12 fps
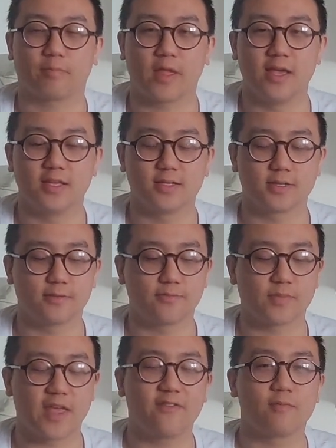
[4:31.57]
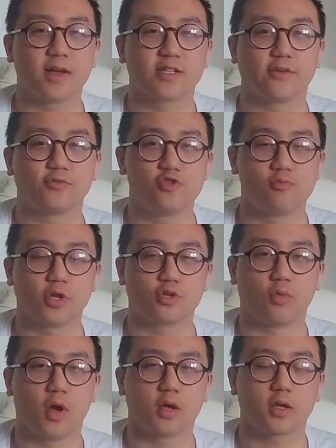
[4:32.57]
is giving myself too much
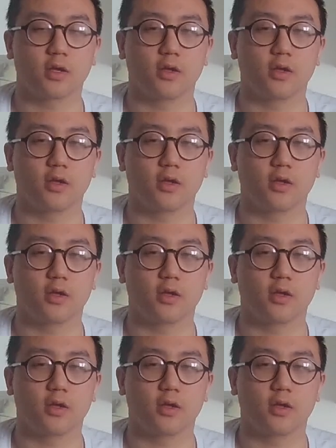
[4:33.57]
work.